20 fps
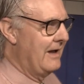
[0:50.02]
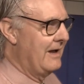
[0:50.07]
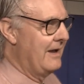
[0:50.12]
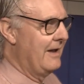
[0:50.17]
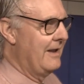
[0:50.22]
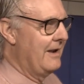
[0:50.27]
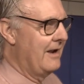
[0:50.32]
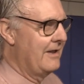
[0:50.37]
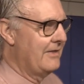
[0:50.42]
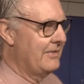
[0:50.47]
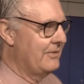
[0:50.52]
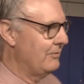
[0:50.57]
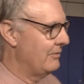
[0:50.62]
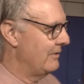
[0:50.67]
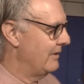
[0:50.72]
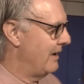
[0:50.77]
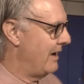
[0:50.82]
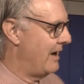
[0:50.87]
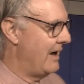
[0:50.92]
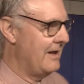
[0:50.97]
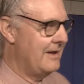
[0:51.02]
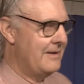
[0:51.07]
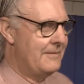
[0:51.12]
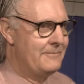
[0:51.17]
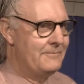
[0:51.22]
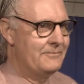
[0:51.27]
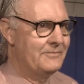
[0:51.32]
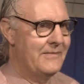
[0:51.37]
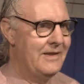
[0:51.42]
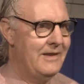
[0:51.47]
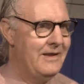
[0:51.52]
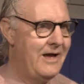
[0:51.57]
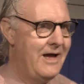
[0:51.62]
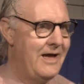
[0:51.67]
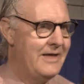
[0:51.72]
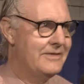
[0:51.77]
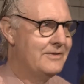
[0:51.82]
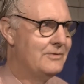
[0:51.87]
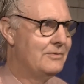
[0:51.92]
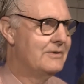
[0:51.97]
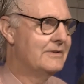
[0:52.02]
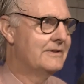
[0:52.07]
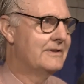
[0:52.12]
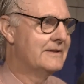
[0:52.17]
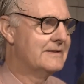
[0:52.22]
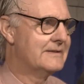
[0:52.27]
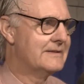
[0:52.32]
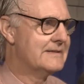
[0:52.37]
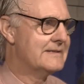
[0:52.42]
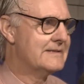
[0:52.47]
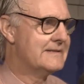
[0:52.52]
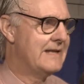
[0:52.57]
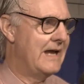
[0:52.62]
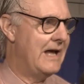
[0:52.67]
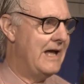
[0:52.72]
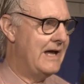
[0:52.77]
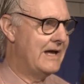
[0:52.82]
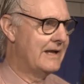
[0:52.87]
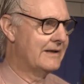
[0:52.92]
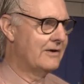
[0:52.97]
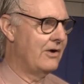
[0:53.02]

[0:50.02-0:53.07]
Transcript: And I thought that to start